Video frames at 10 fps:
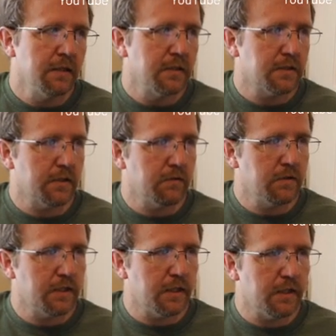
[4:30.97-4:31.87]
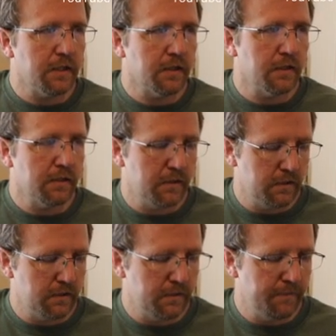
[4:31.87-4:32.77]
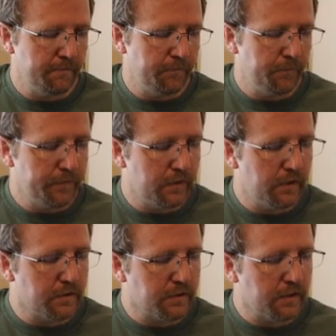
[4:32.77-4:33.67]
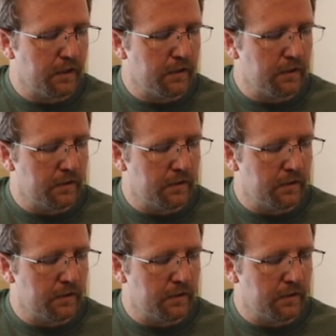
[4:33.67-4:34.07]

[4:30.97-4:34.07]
So D, then C.